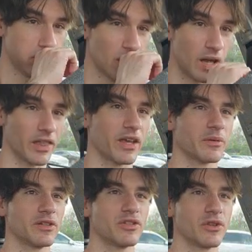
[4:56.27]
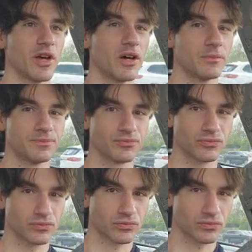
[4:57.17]
I think I'm gonna do the
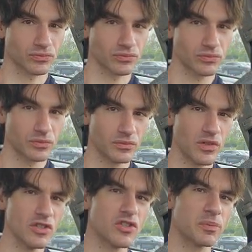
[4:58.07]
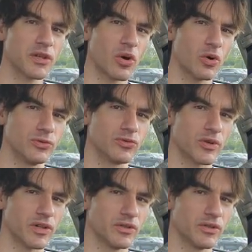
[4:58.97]
split hold drill